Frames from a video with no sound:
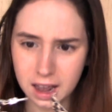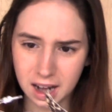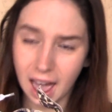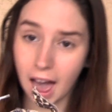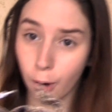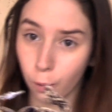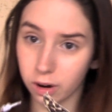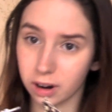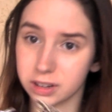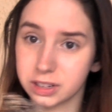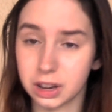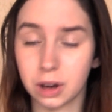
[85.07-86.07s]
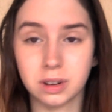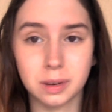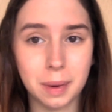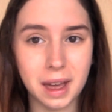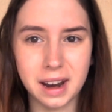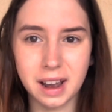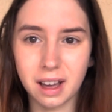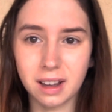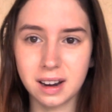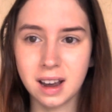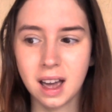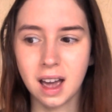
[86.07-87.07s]
an hour or so, depending
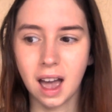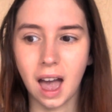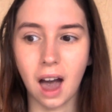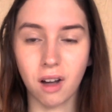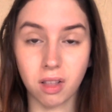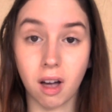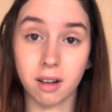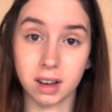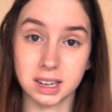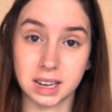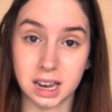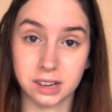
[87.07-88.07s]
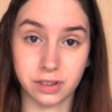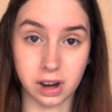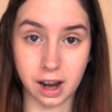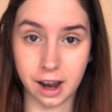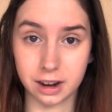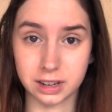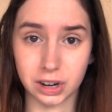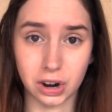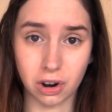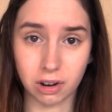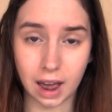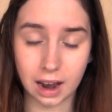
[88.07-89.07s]
on how long it takes for your hair to
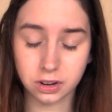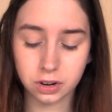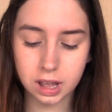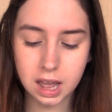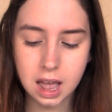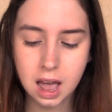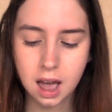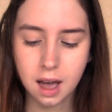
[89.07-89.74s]
curl naturally.